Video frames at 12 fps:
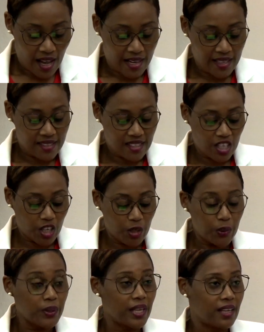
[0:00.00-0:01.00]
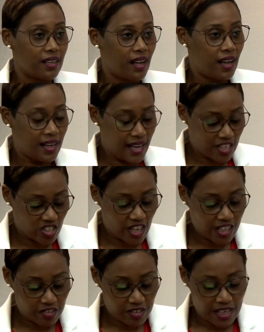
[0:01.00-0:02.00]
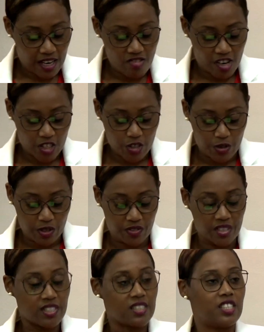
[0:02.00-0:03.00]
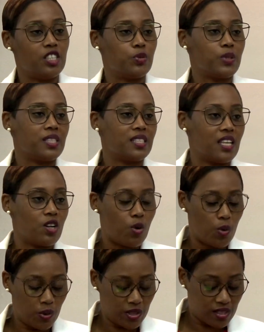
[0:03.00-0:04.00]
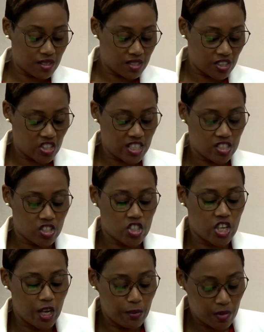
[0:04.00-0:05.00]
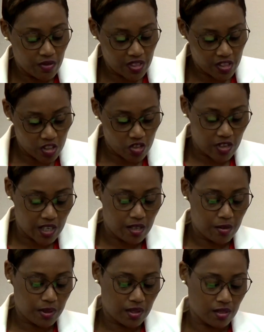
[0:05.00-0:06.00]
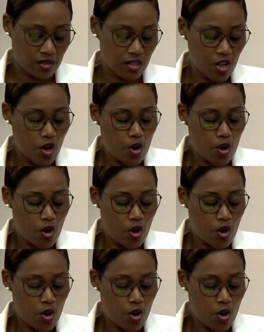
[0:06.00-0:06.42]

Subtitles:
and this included a large gathering at Ross Universities with stakeholders such as the Chamber of Industry and Commerce,